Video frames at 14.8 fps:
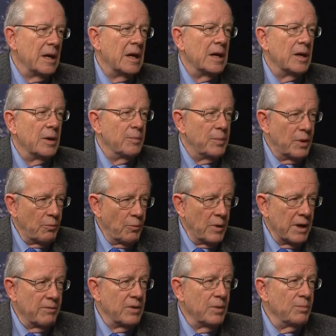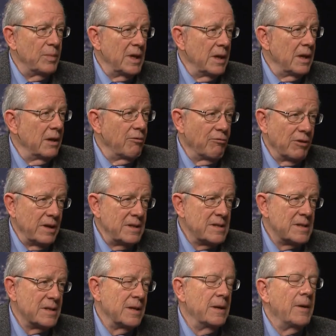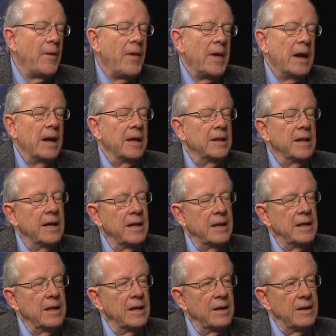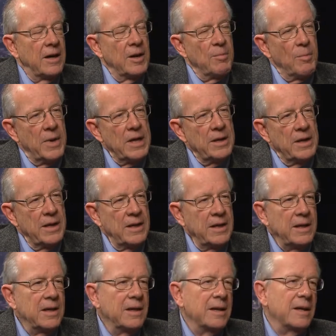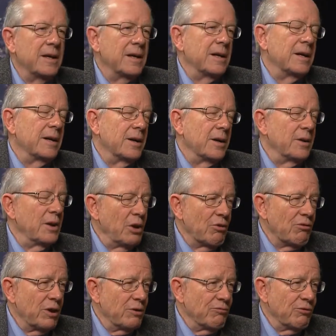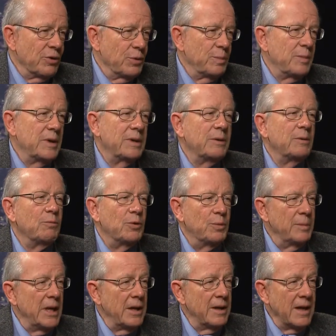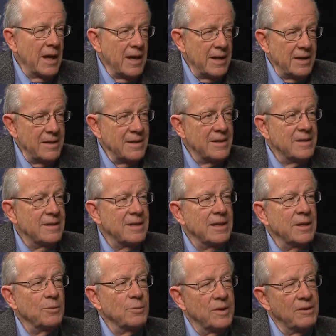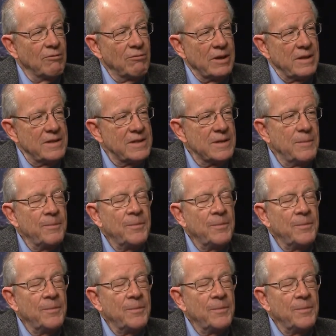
but one of them being Greece. And then on Monday, the Eurogroup will meet again to deal with Greece.